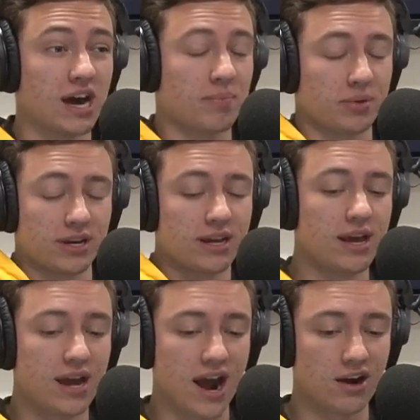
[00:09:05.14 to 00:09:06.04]
or not, but
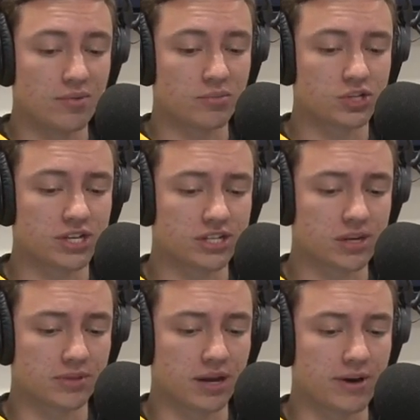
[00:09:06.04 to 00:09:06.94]
I remember seeing
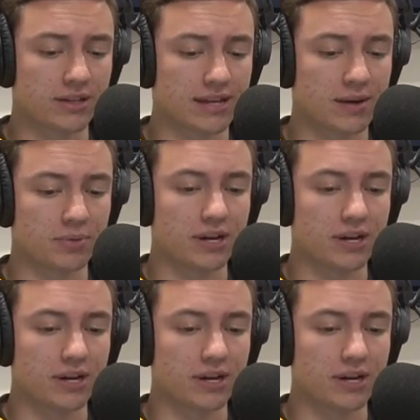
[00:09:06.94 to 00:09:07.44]
something about that.